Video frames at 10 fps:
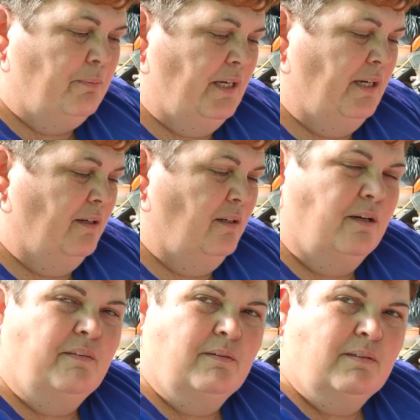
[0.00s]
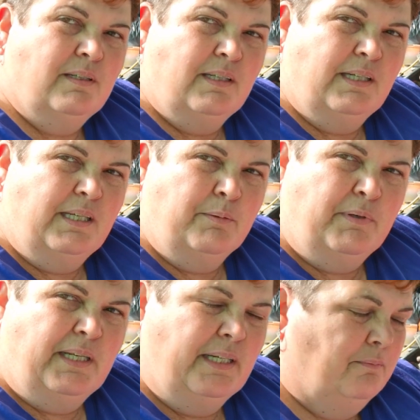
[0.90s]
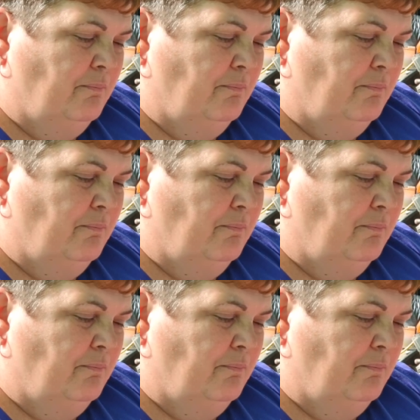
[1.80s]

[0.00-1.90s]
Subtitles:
here in a minute.